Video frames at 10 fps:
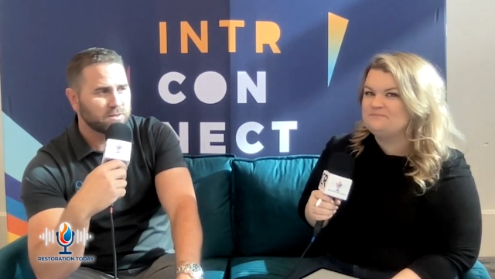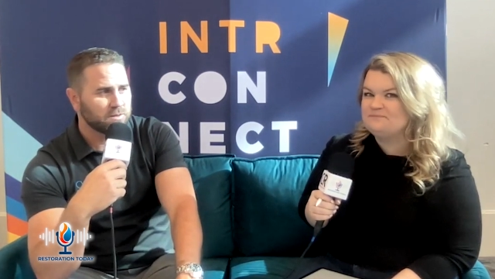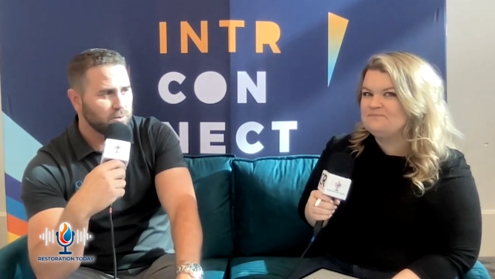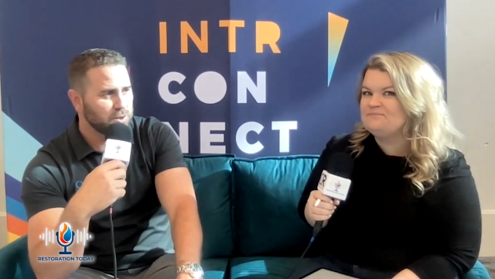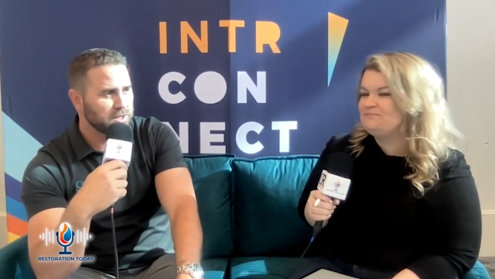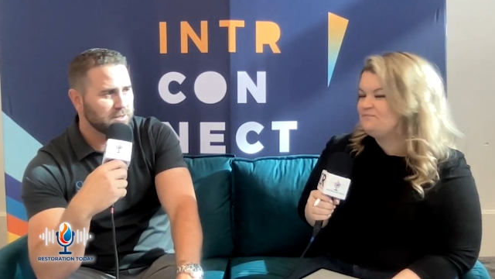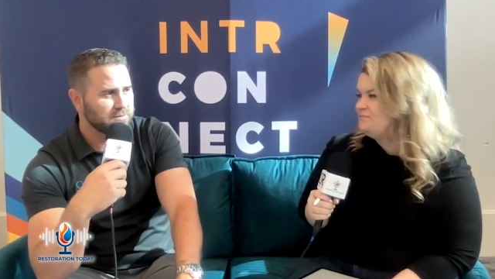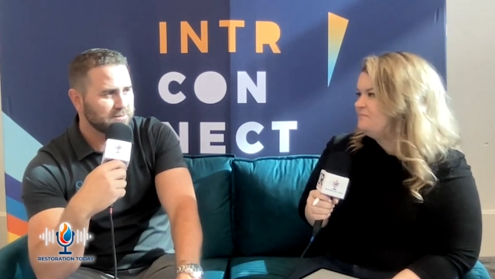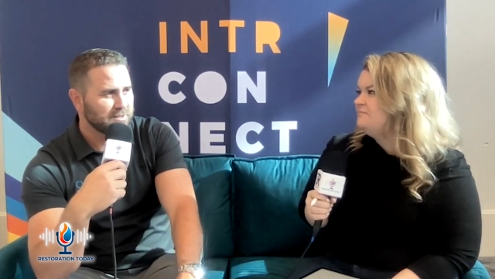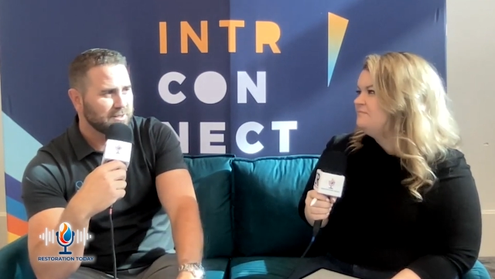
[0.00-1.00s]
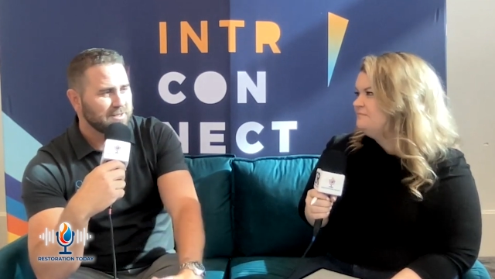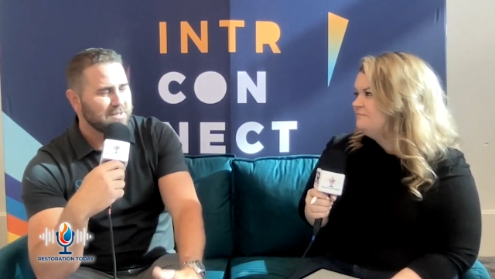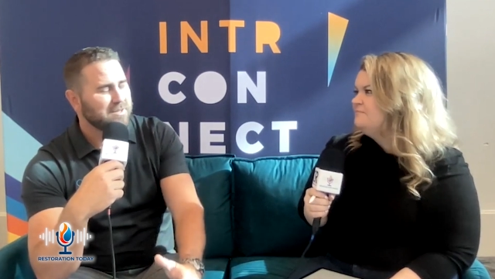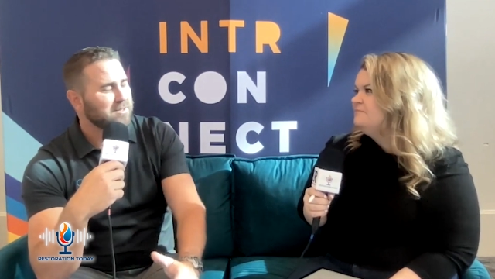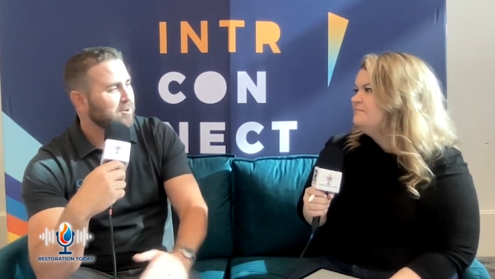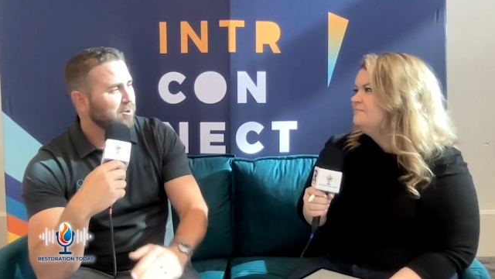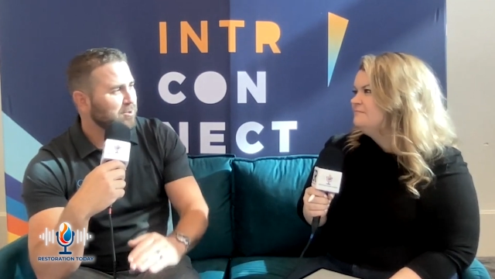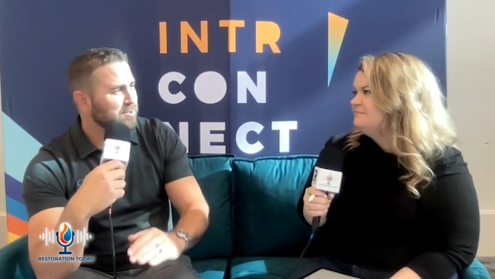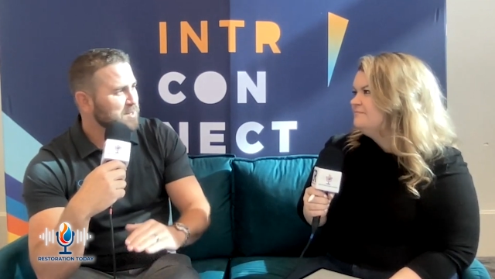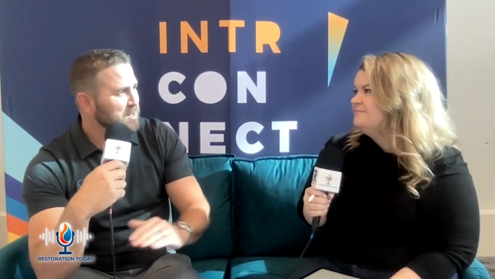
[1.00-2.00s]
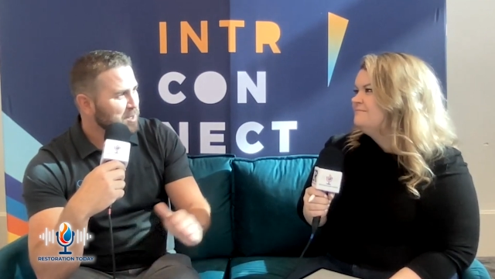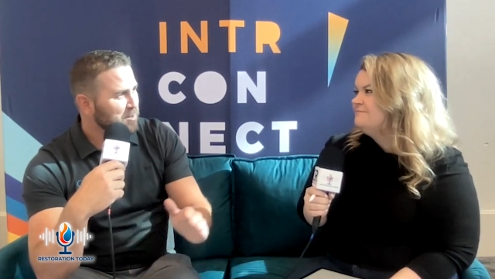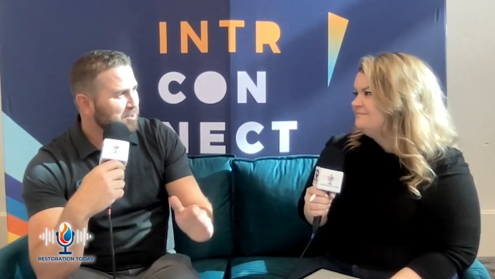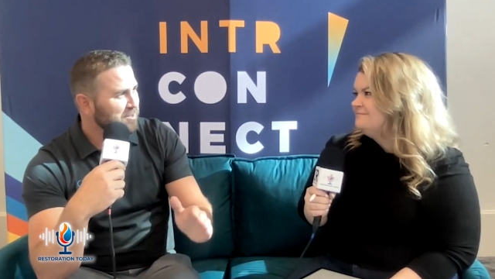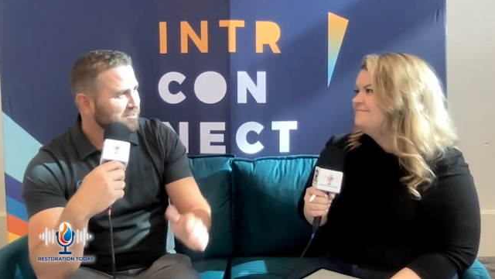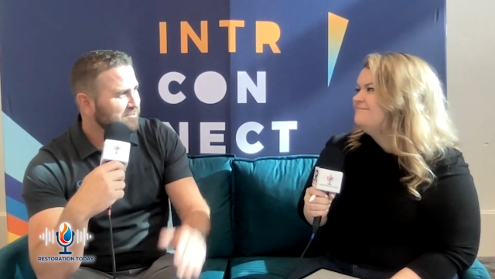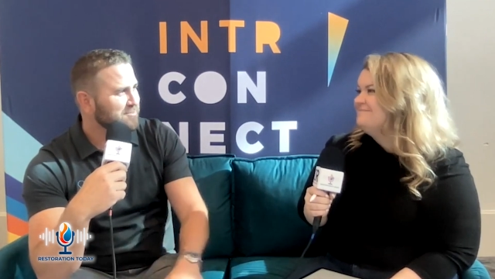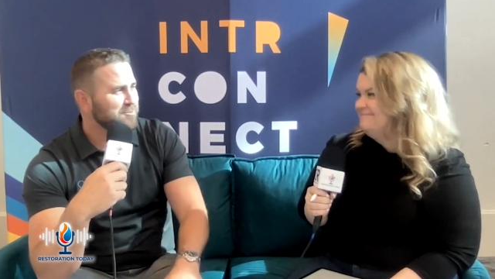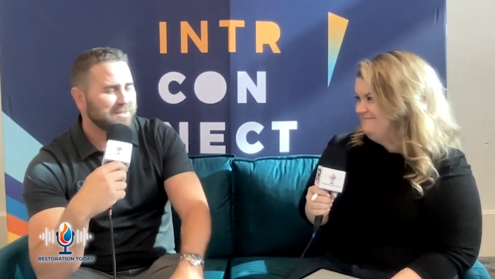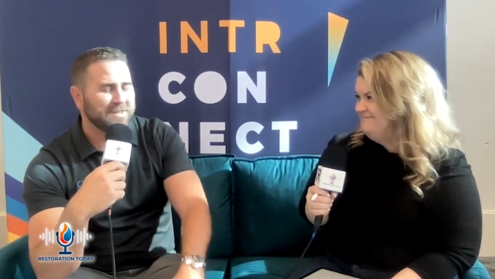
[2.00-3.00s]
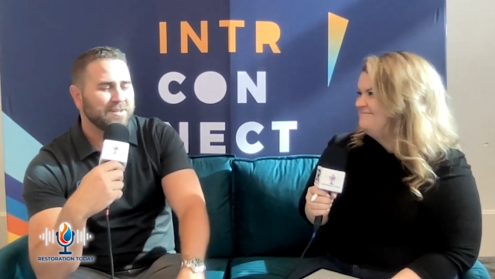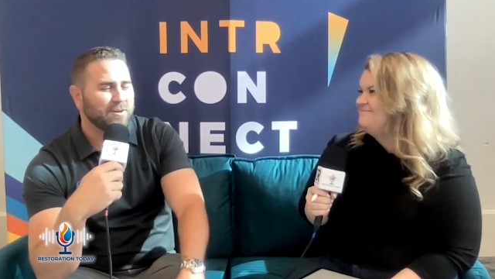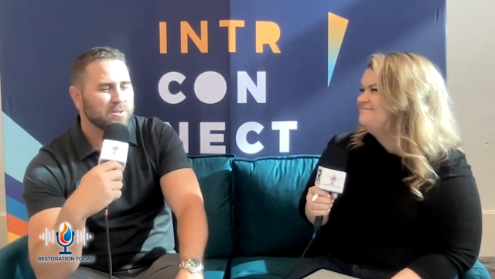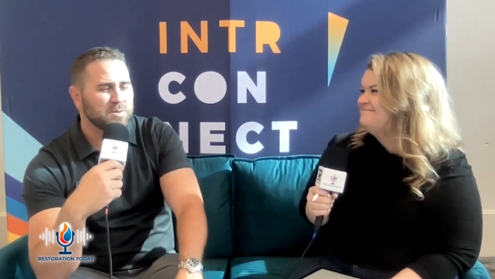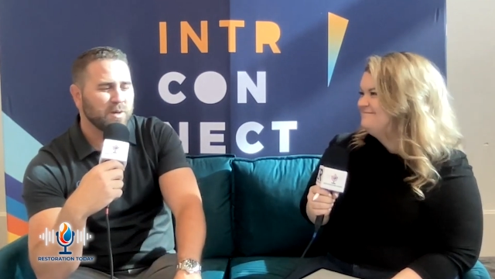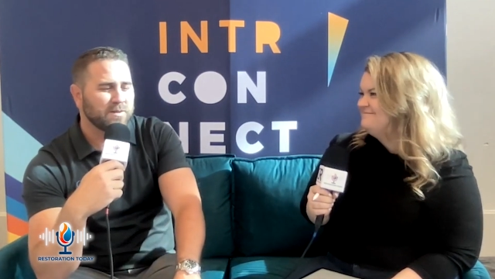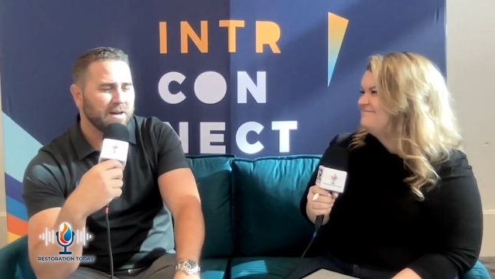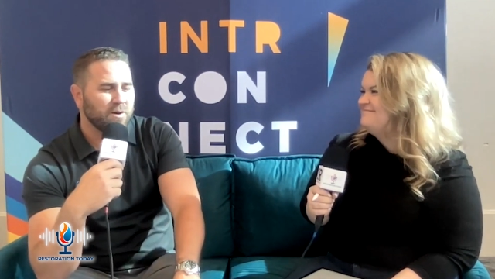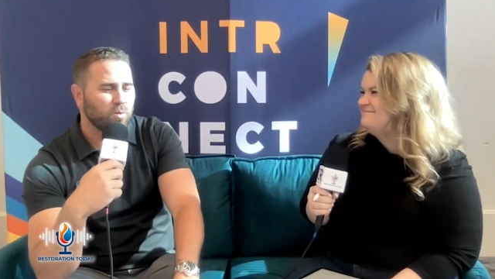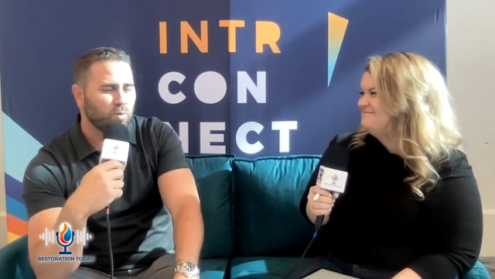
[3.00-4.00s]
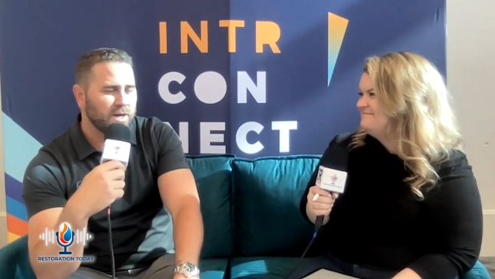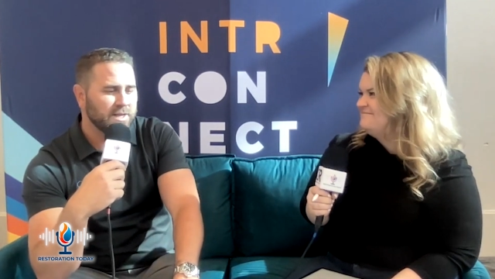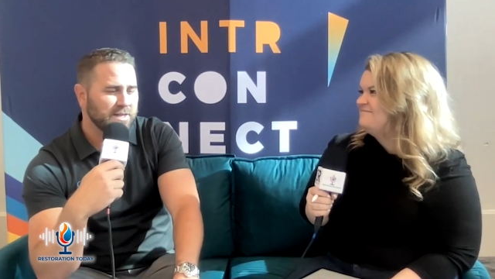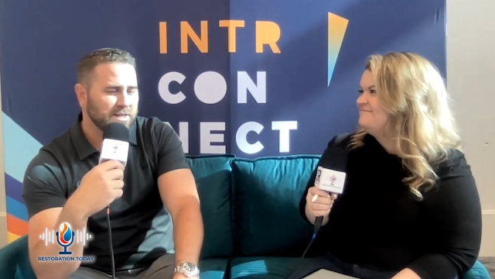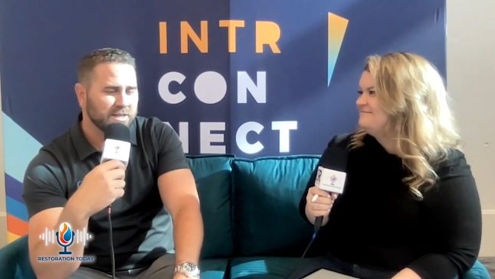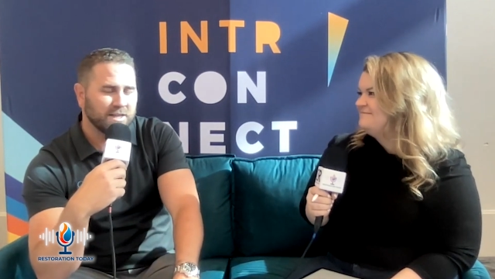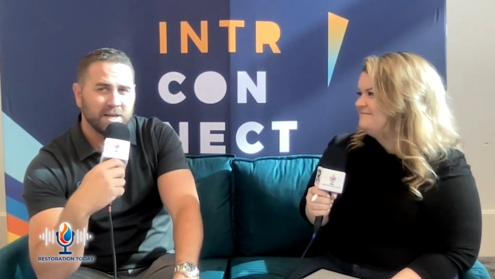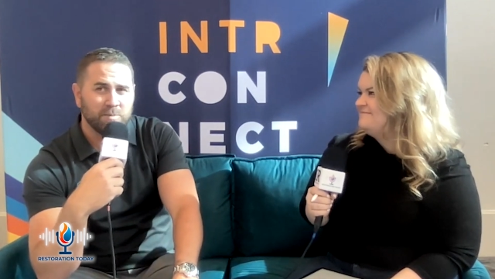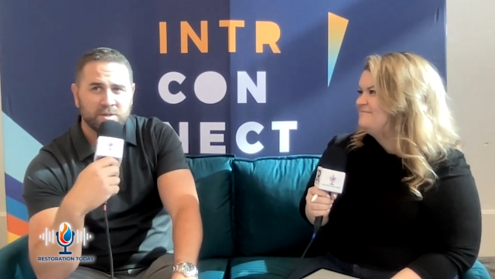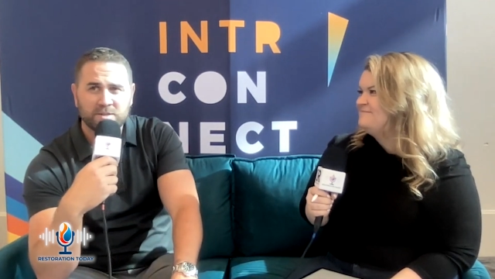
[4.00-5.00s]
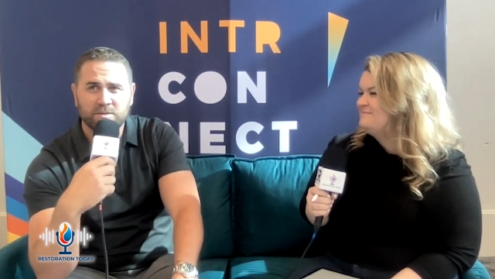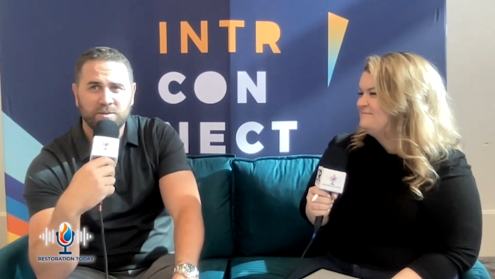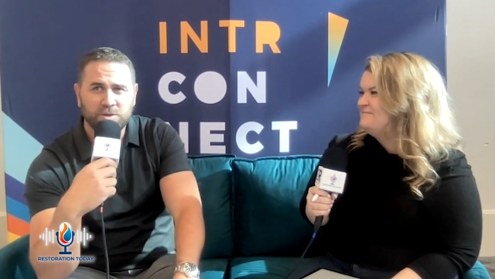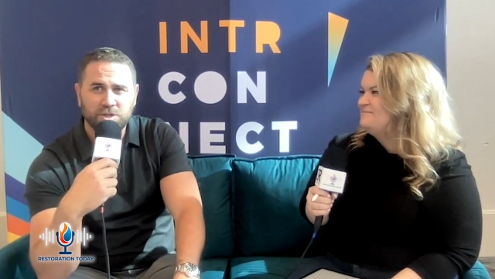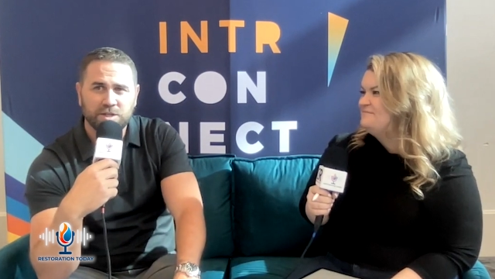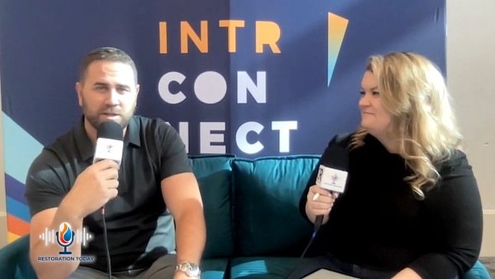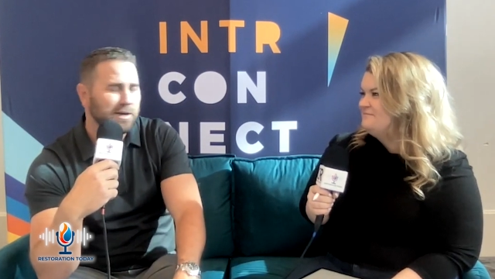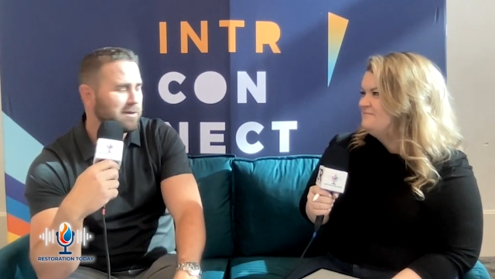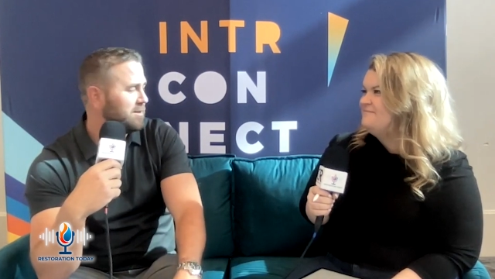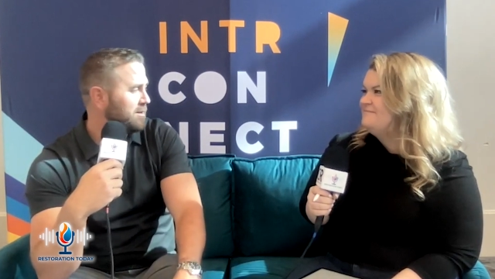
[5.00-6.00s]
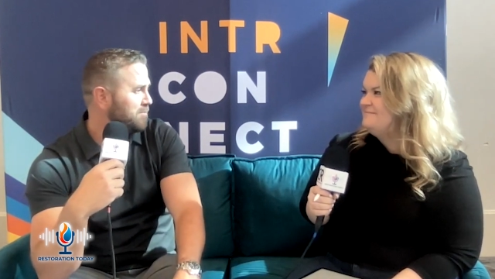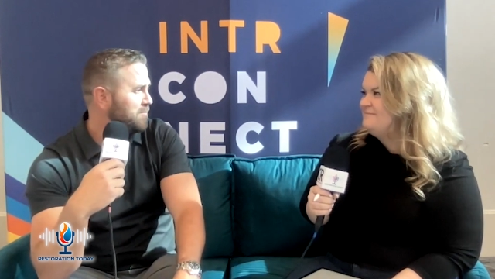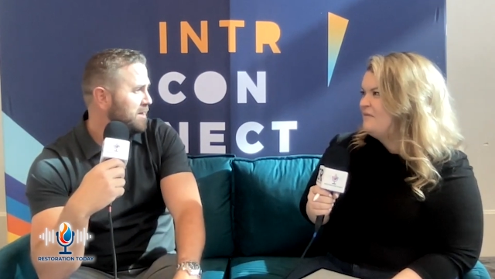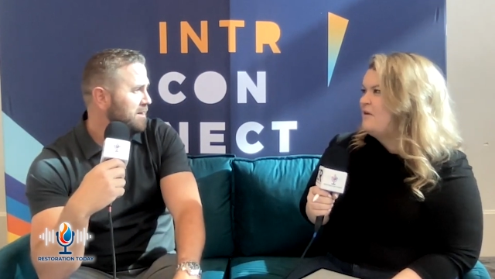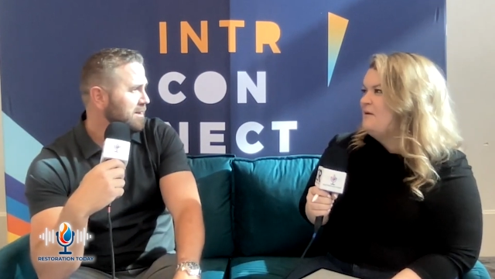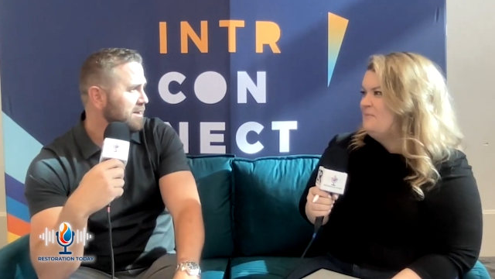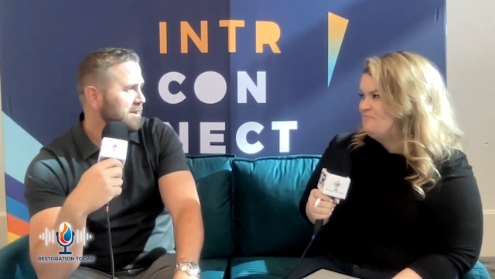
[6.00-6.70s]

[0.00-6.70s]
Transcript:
Speaker 1: Solution, all singular, mm-hmm. uh, all spelled out. One Claim Solution.com. Okay.